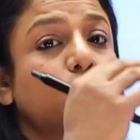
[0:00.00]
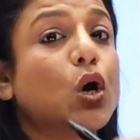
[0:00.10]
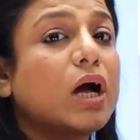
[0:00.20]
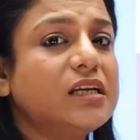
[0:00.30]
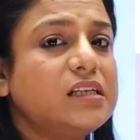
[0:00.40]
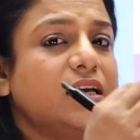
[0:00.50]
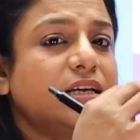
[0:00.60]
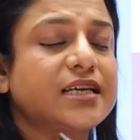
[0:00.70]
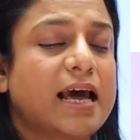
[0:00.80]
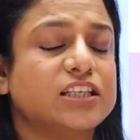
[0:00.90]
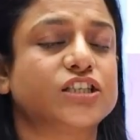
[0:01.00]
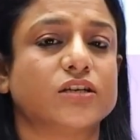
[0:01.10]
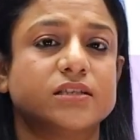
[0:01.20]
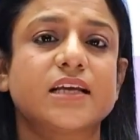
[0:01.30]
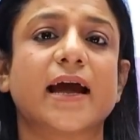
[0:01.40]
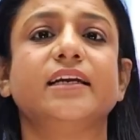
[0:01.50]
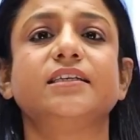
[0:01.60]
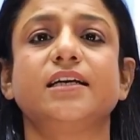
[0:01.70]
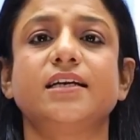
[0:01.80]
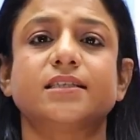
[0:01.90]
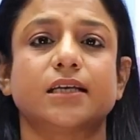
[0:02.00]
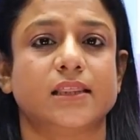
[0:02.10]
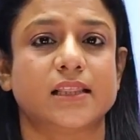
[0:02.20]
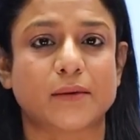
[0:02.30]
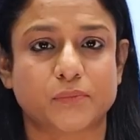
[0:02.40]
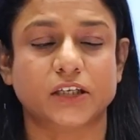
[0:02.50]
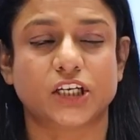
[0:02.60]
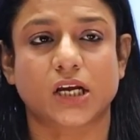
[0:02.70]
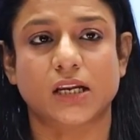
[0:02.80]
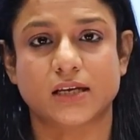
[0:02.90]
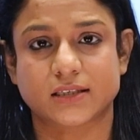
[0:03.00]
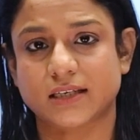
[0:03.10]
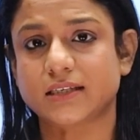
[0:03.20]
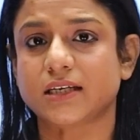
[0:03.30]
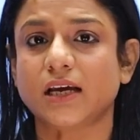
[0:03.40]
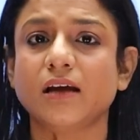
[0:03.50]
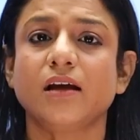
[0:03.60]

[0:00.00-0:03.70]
colonies and societies in that particular city,